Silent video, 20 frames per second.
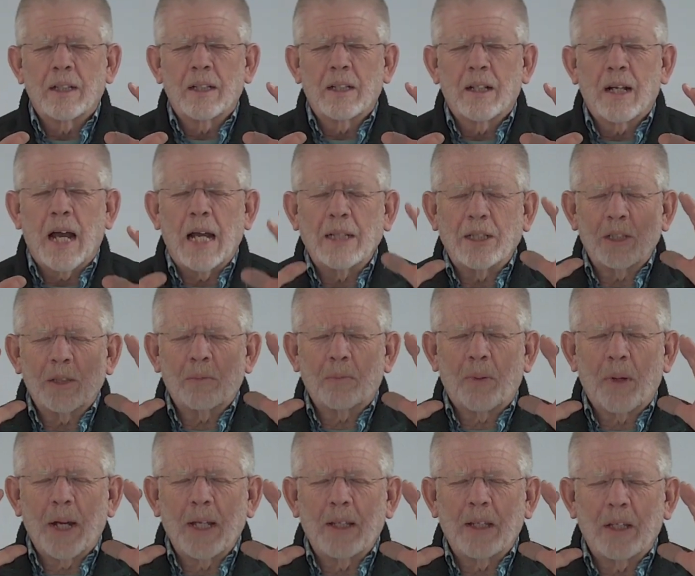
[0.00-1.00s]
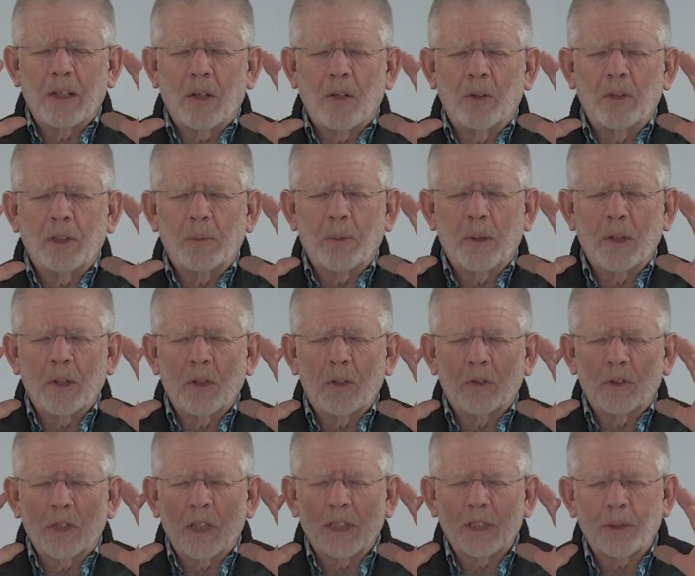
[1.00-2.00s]
I just pray that, Holy Spirit, you'll
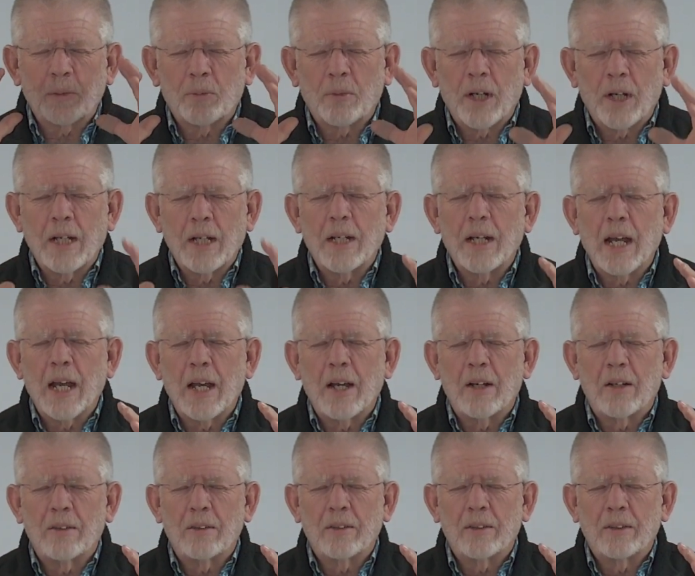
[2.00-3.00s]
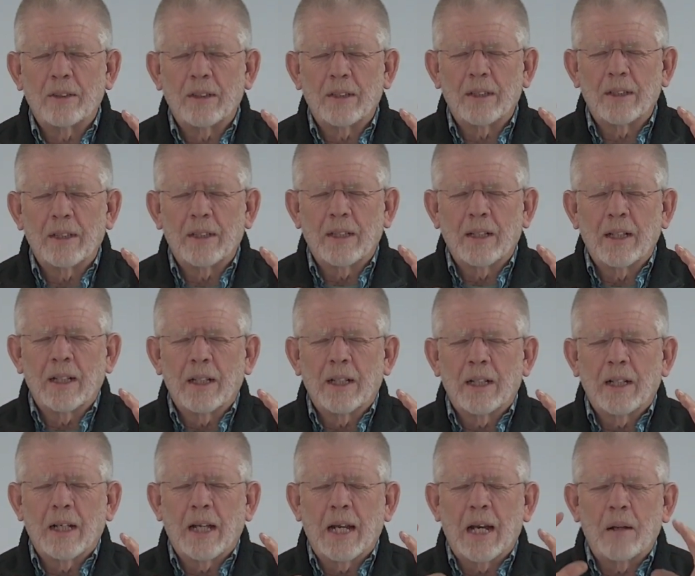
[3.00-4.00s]
touch them right now.
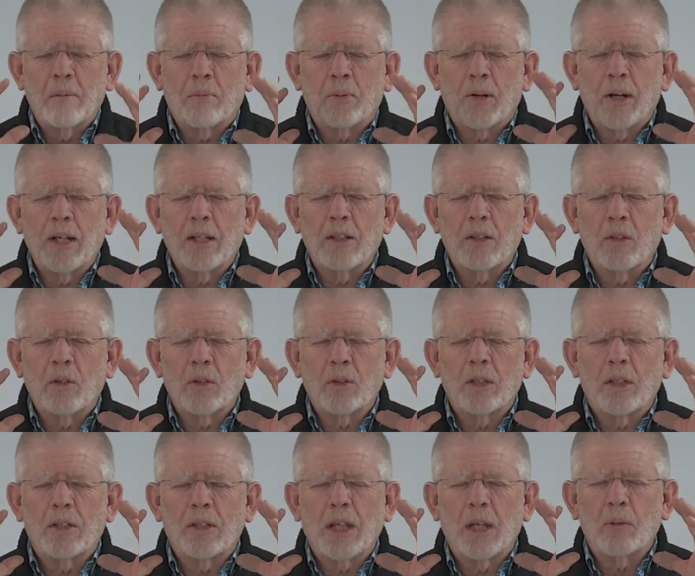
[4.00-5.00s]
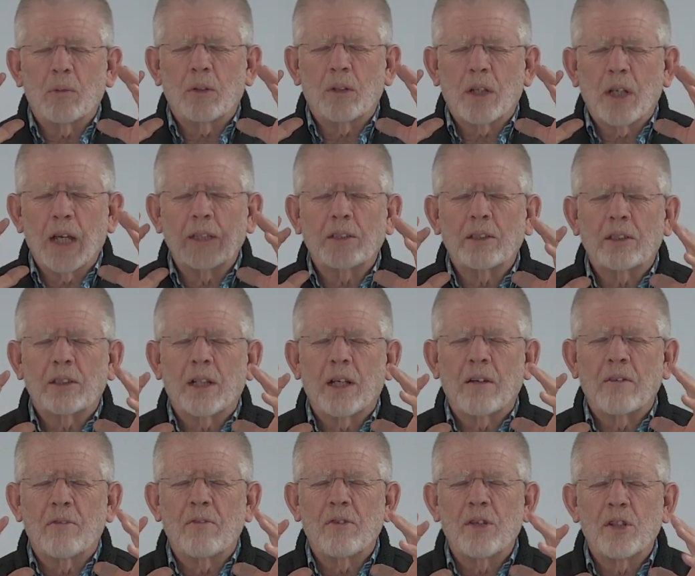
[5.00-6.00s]
And I pray, Lord, that they will catch
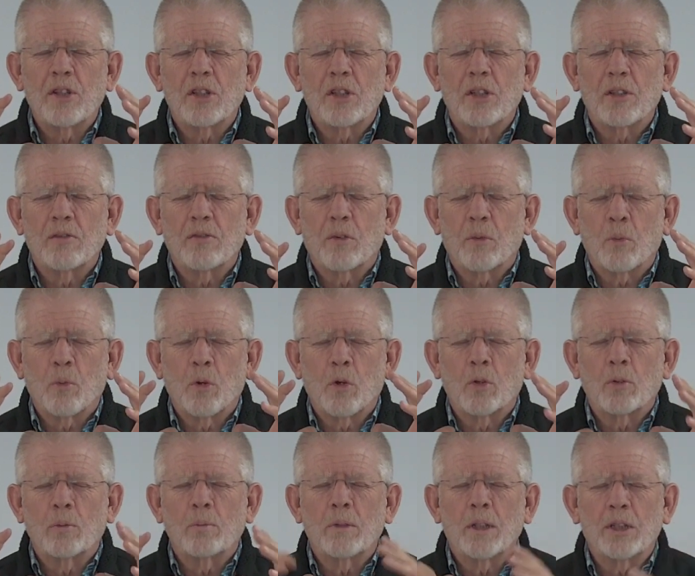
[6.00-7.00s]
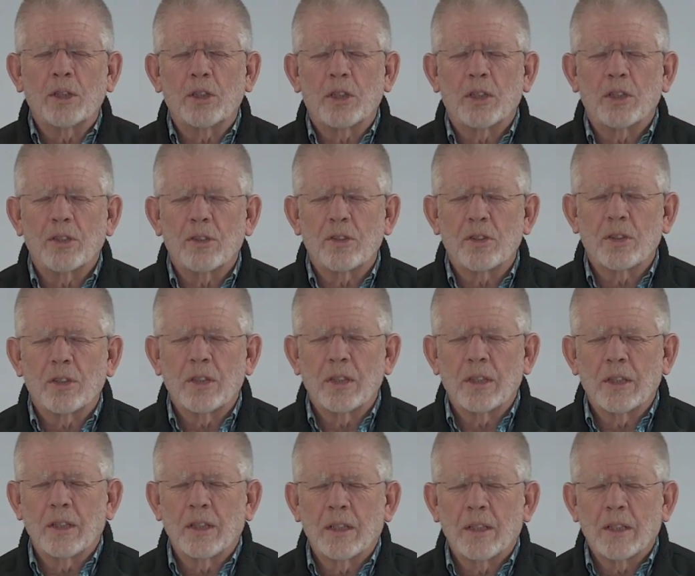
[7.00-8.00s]
a vision for world missions.
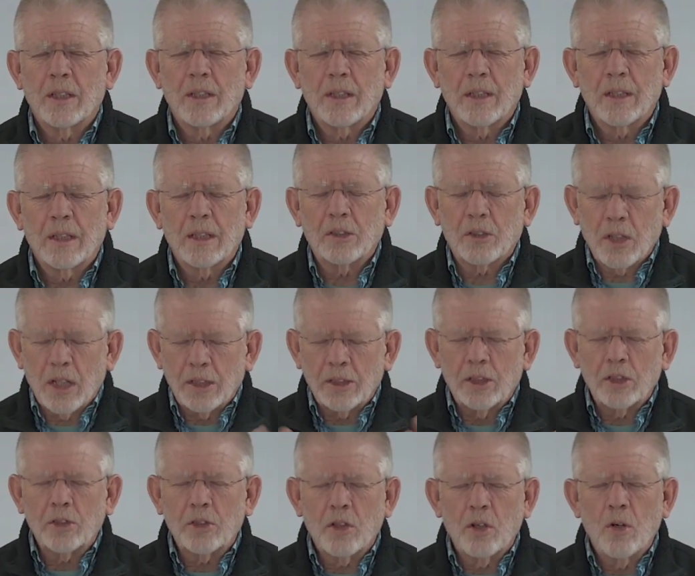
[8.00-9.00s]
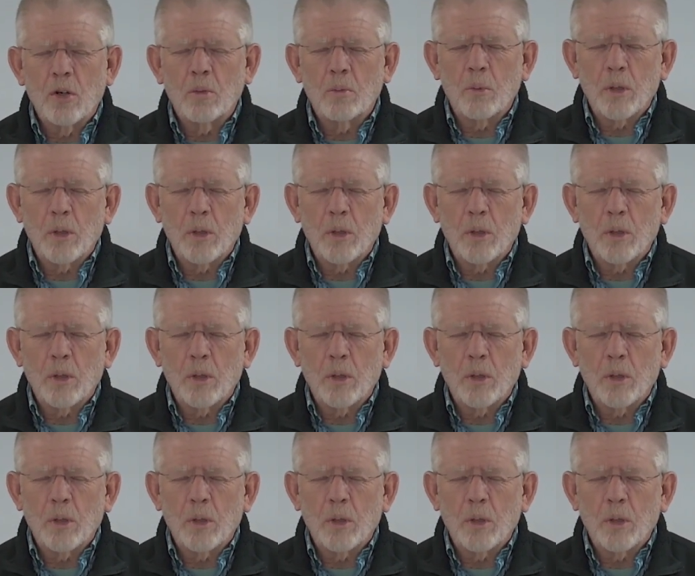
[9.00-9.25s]
It's not just home.